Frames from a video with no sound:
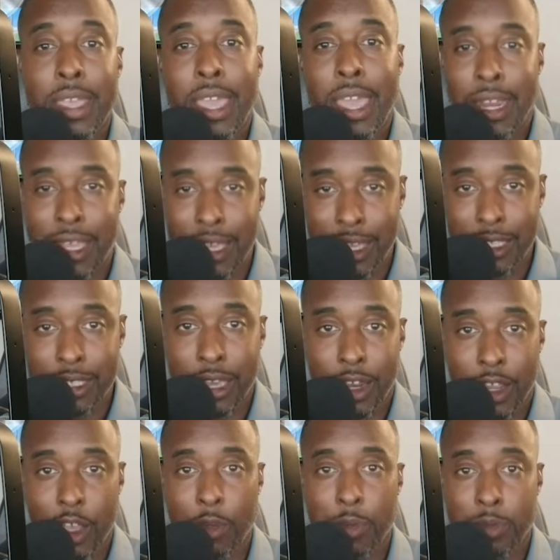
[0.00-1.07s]
and he's got
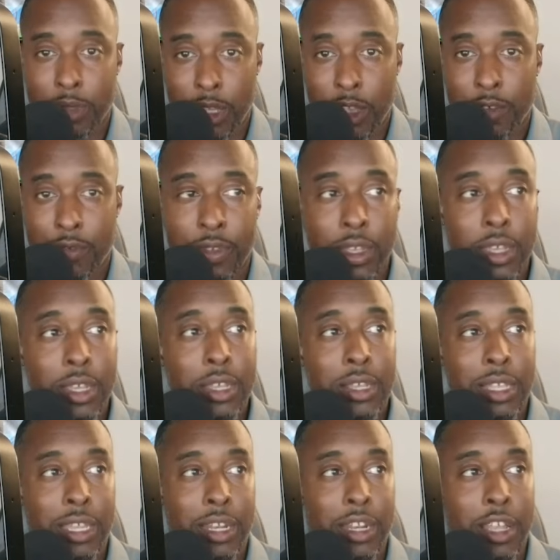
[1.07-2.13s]
to help himself
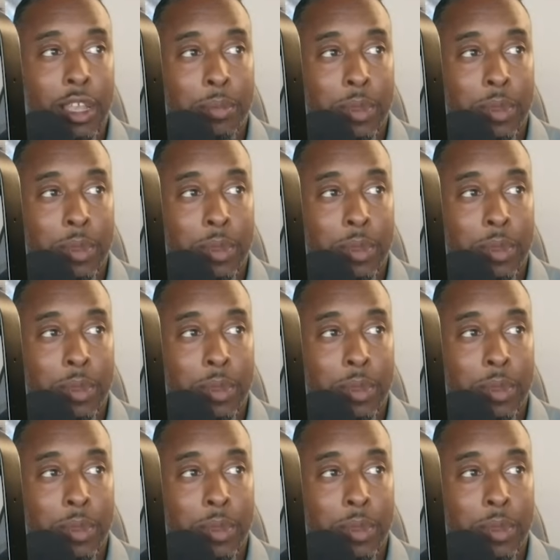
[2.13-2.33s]
clean it up.